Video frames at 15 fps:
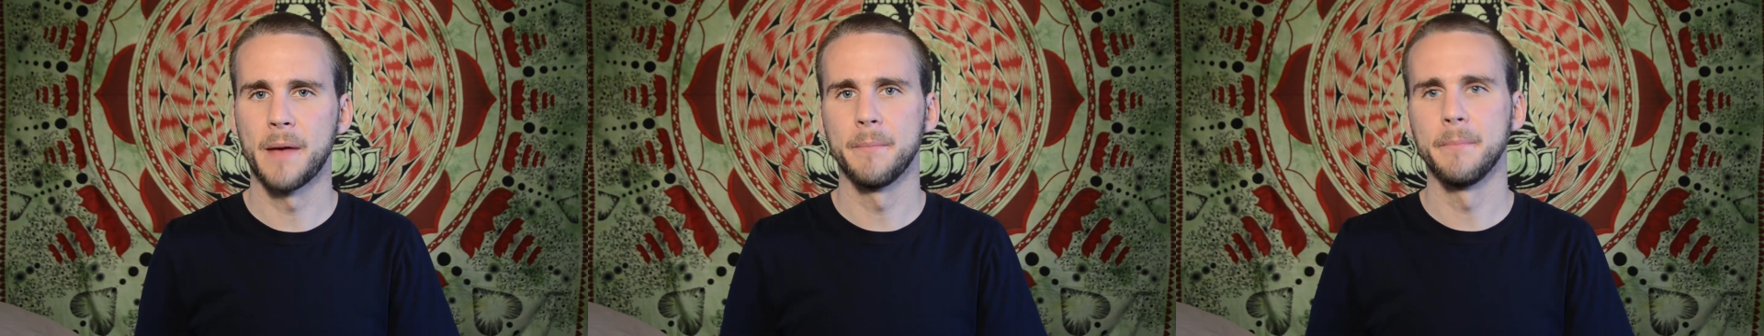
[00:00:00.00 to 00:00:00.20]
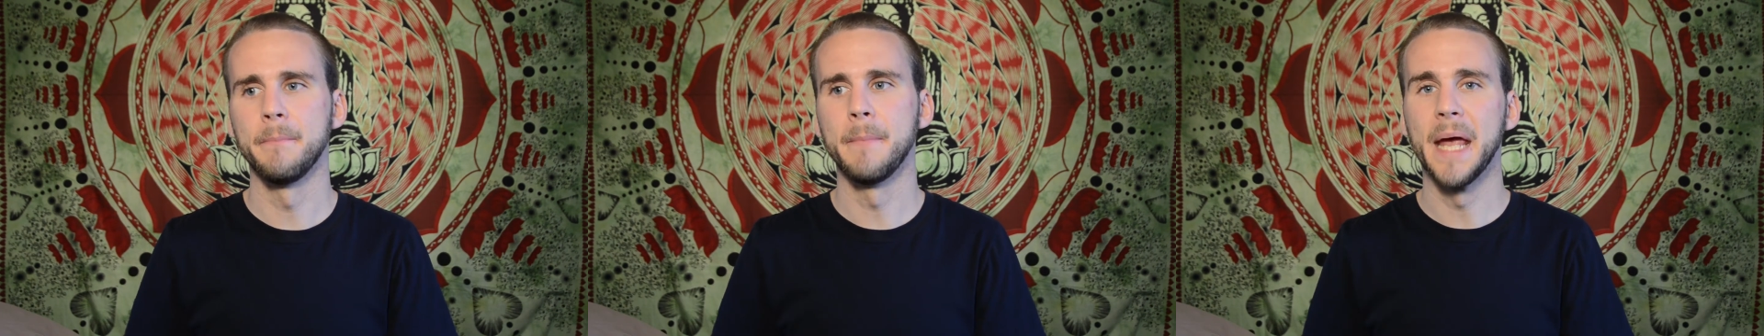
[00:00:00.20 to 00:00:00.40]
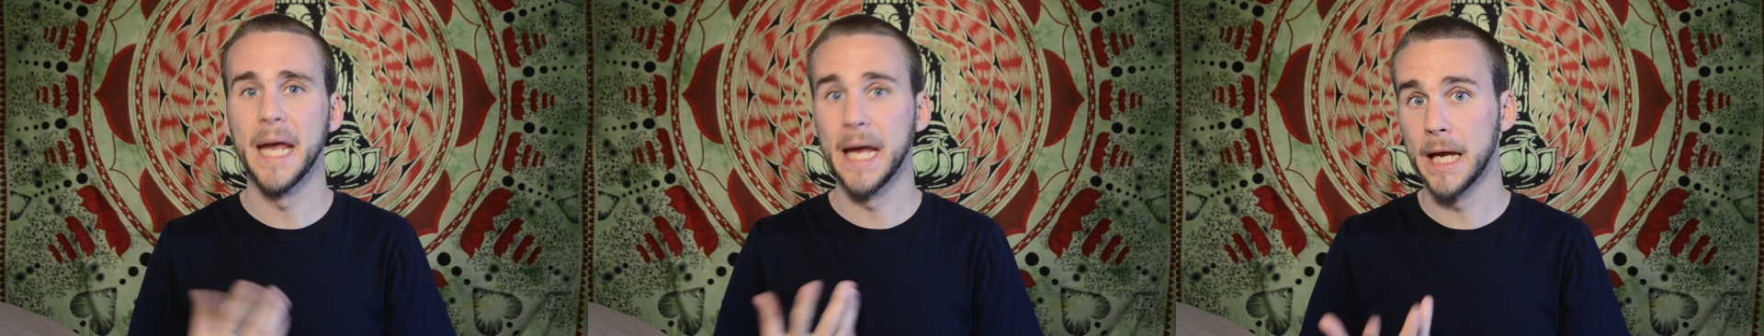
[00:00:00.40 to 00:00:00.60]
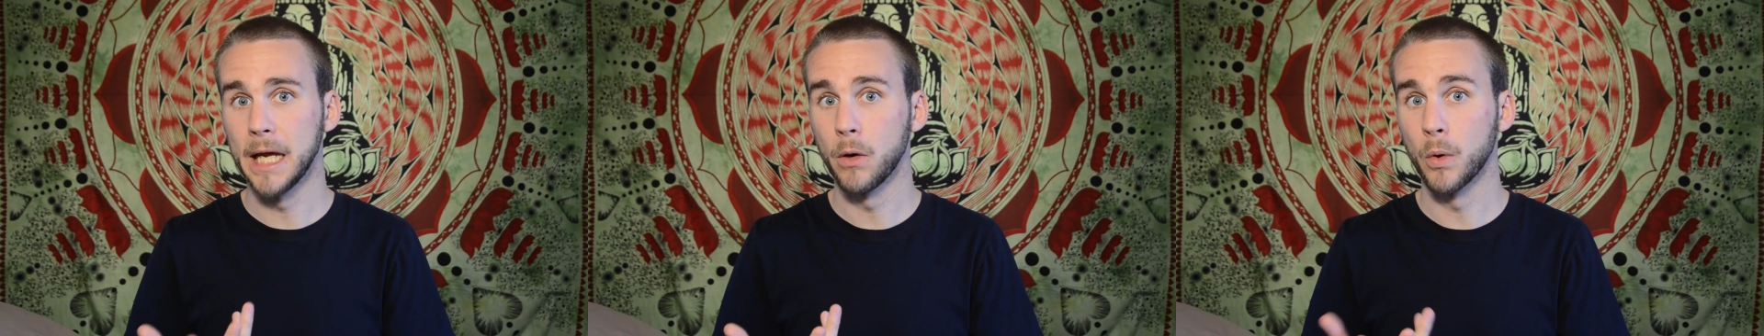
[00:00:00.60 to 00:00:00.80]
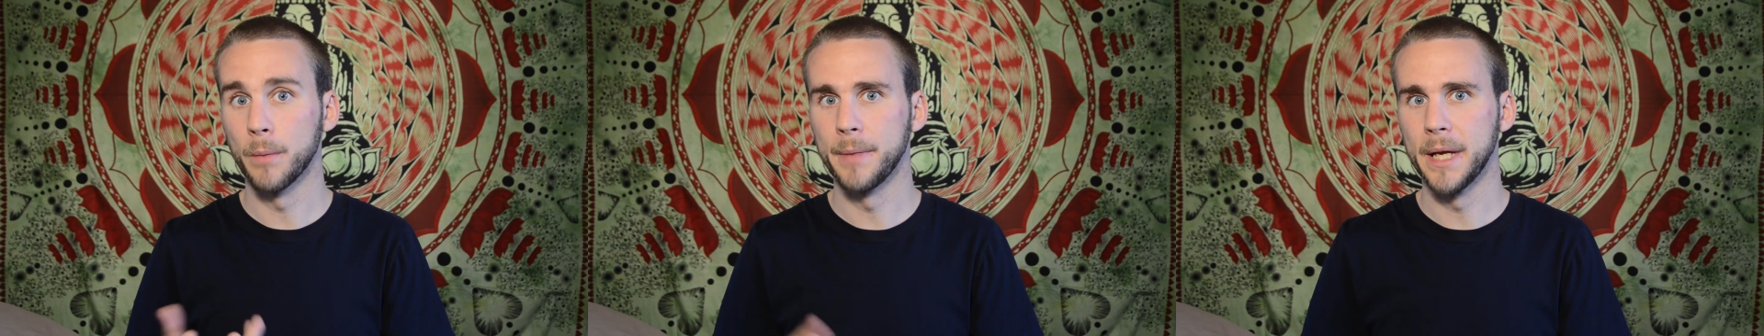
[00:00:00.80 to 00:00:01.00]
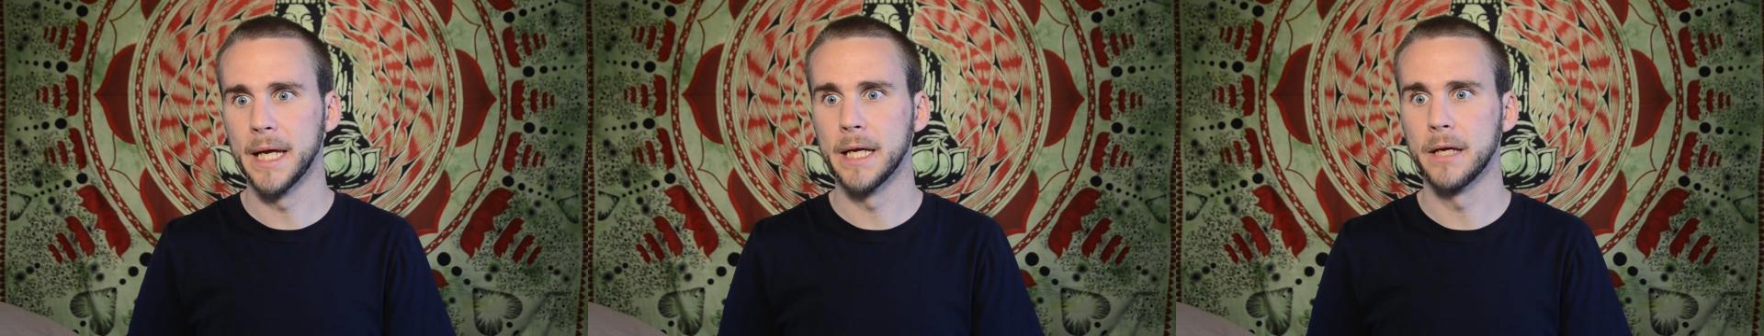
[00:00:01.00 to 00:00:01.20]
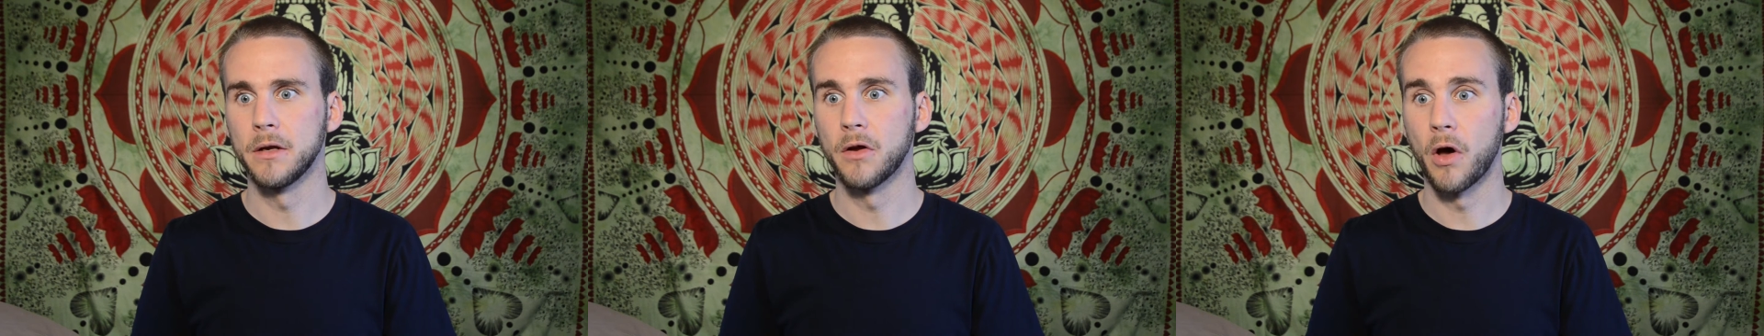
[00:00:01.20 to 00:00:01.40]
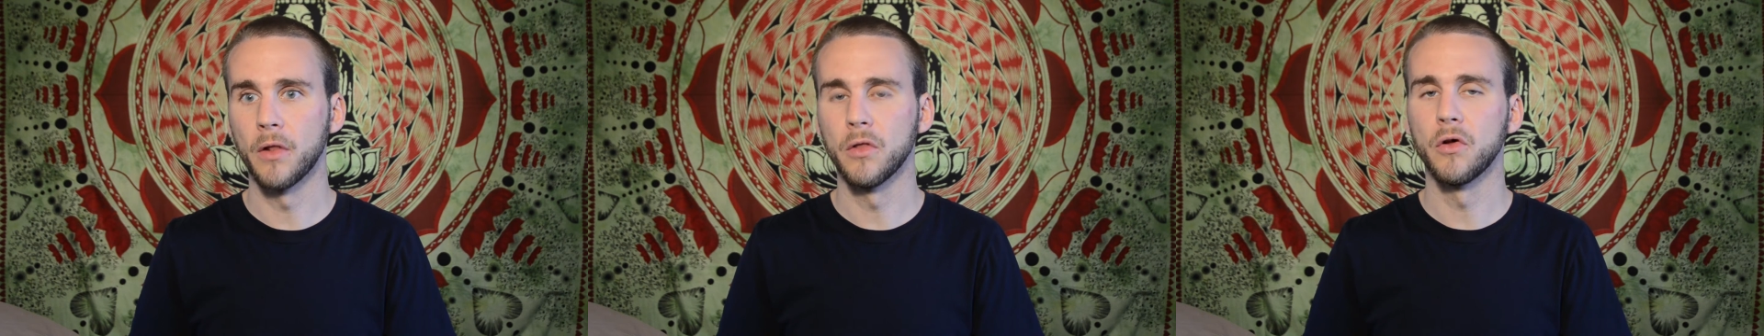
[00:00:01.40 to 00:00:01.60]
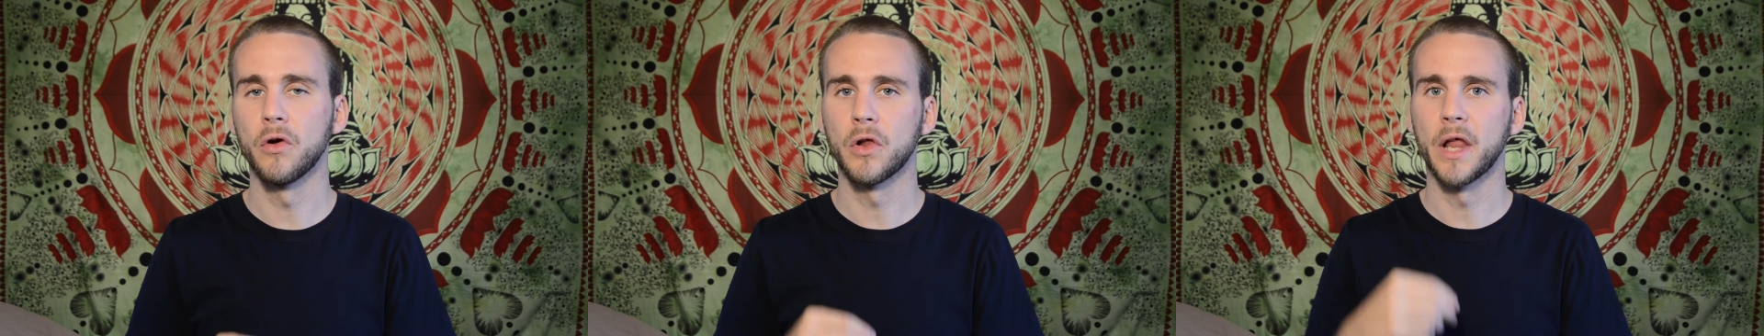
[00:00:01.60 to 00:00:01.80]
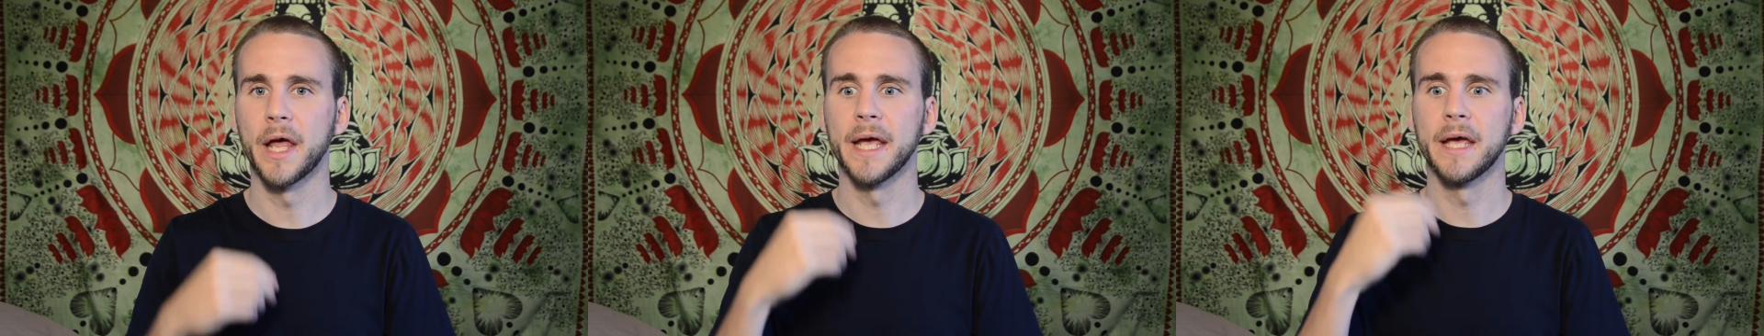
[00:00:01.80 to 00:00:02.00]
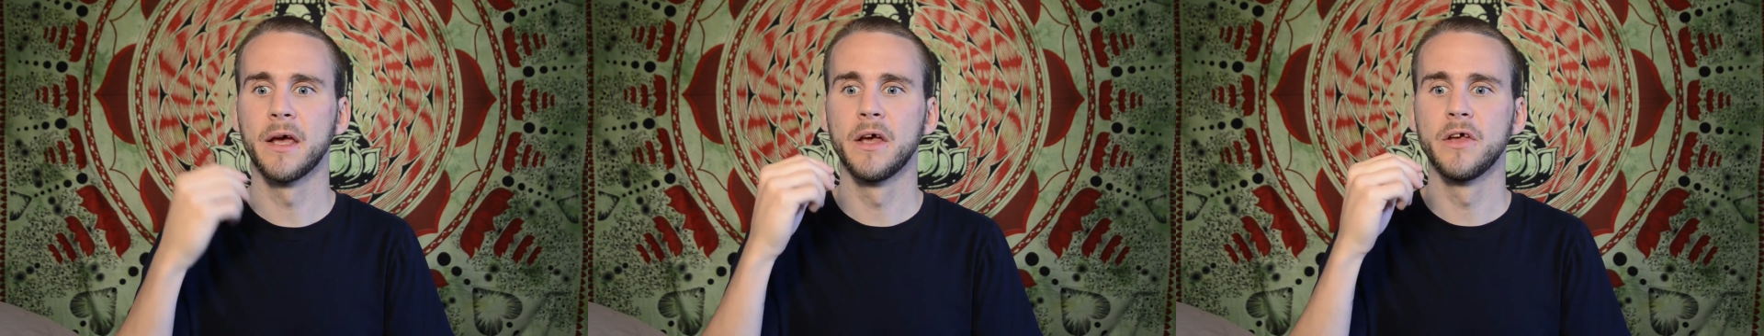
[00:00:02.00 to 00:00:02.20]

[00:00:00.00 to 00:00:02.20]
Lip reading: may or may not look like.